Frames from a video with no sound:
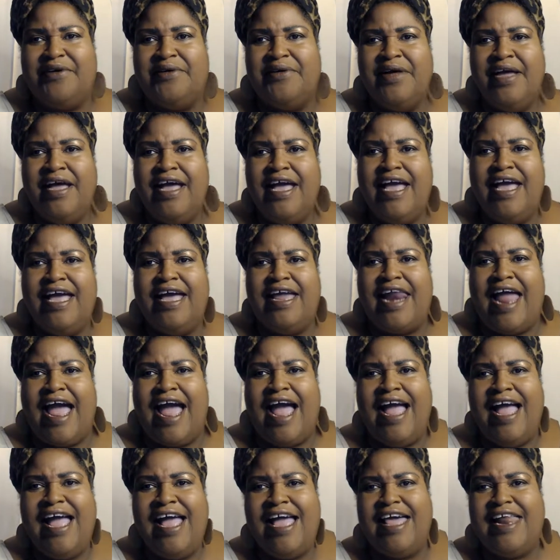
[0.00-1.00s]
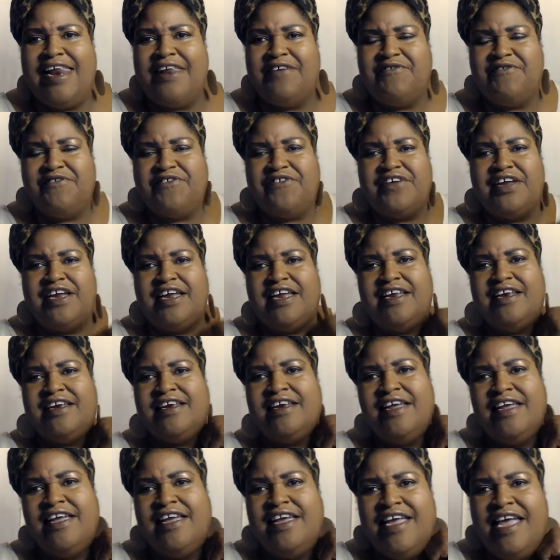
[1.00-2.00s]
And I had a friend,
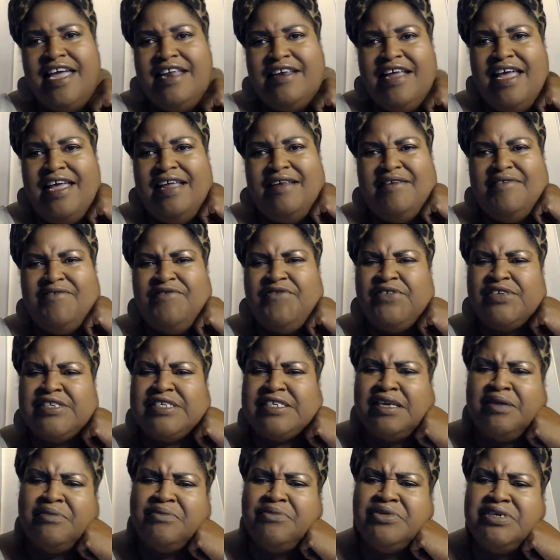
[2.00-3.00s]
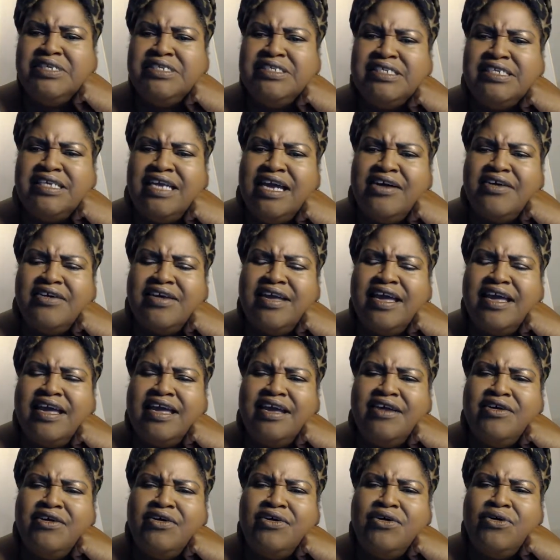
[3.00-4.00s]
and for some reason, y'all can't
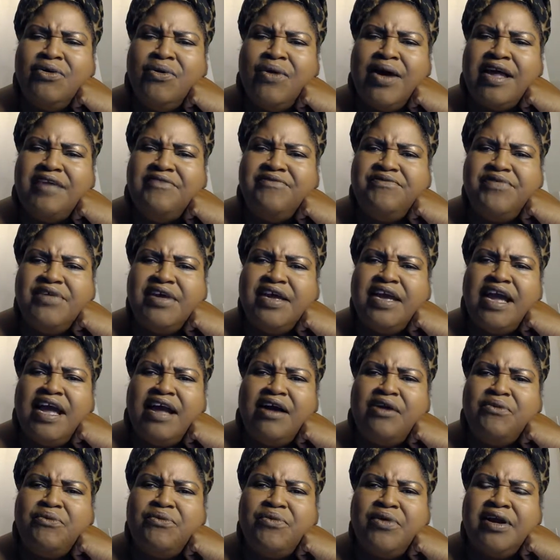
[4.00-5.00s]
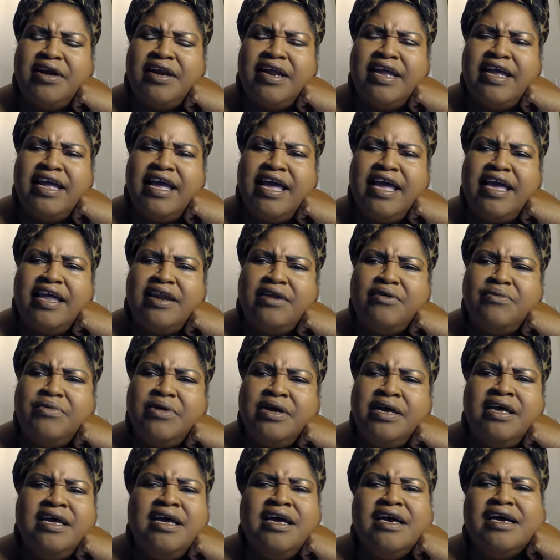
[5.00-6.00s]
quite figure out where they at or what.
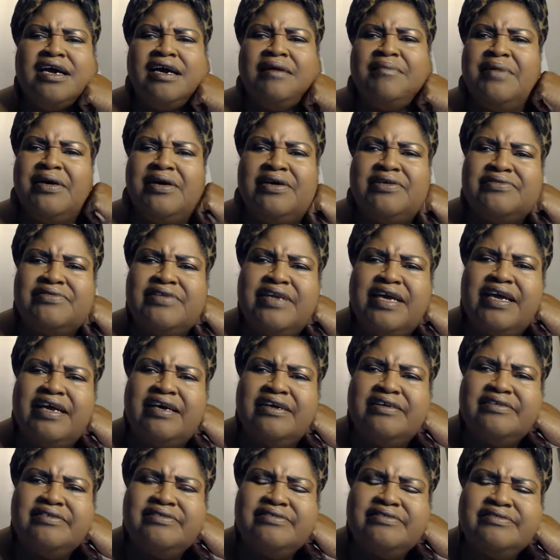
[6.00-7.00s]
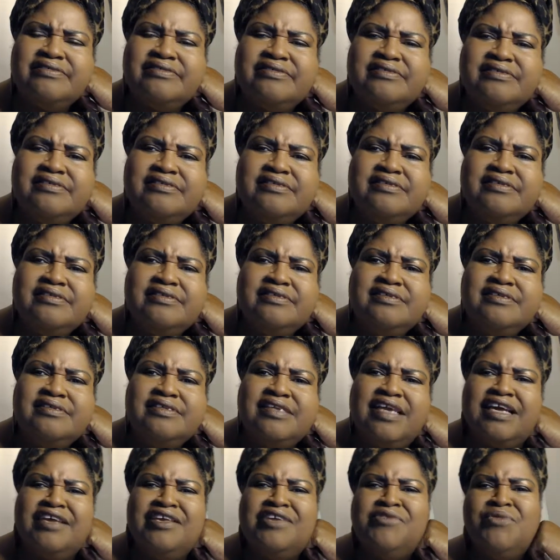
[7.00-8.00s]
Come on now. Now,
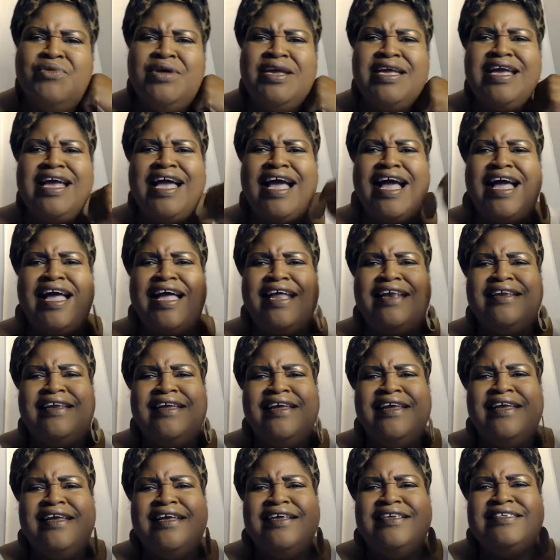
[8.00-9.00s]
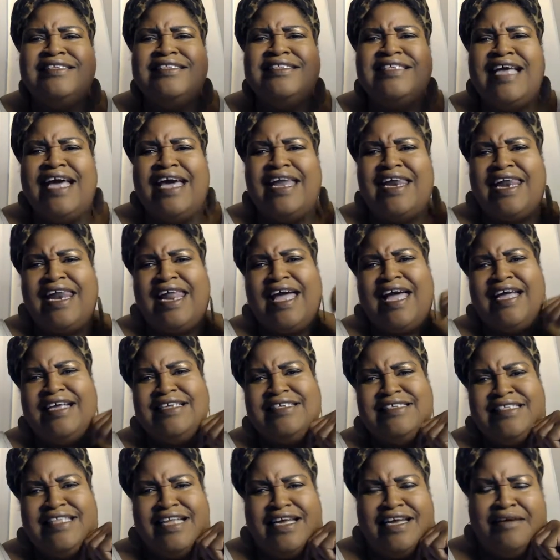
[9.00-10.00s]
we got satellites
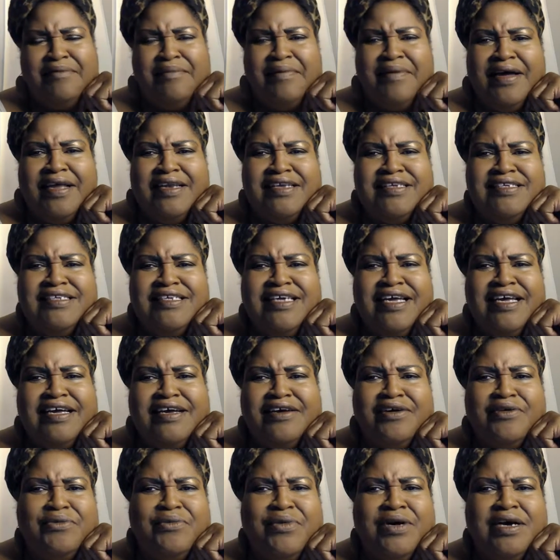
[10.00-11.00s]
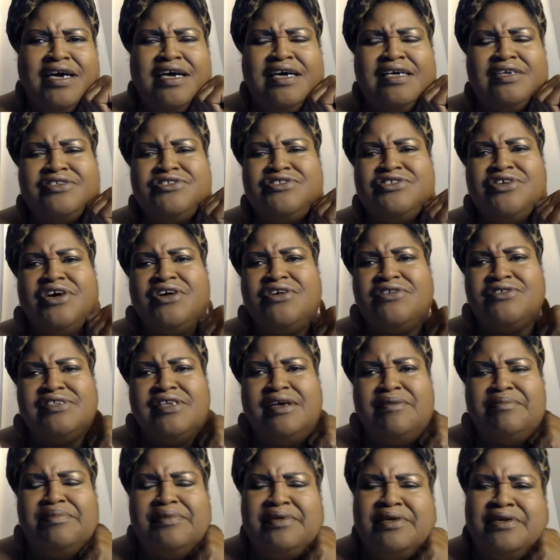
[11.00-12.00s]
that could probably tell what color drawers I
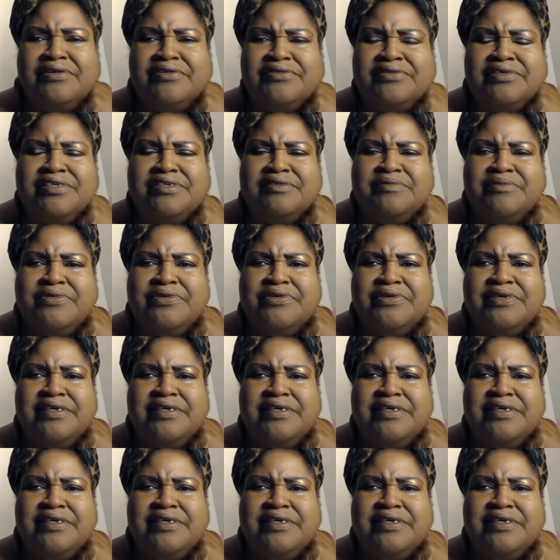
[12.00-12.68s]
put on this morning.